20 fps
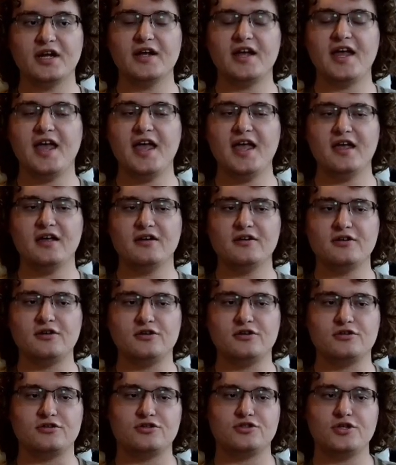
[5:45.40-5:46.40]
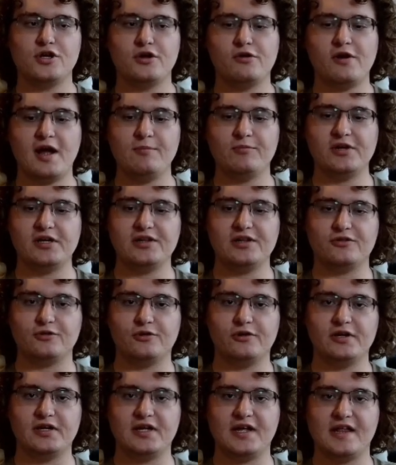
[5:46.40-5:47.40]
And so I'm reading
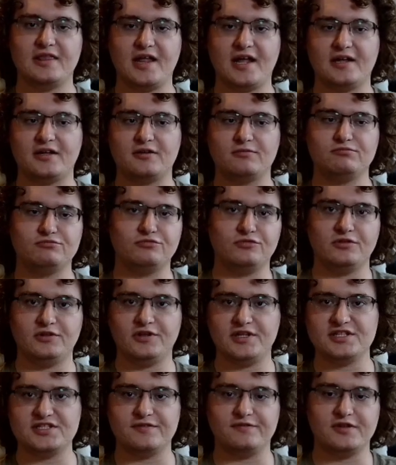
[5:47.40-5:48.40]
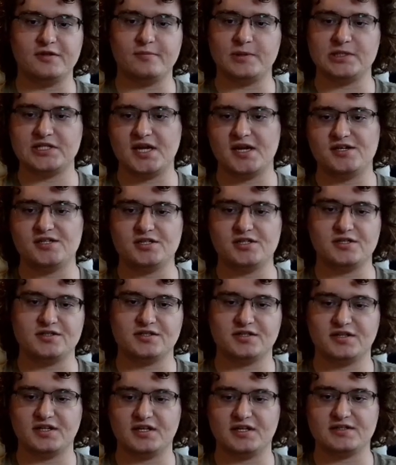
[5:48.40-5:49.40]
through it and like list of limitations
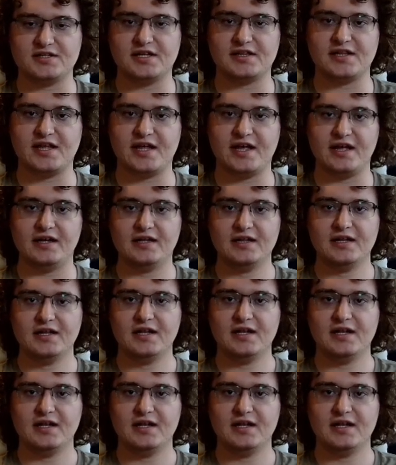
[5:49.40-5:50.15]
and things like that.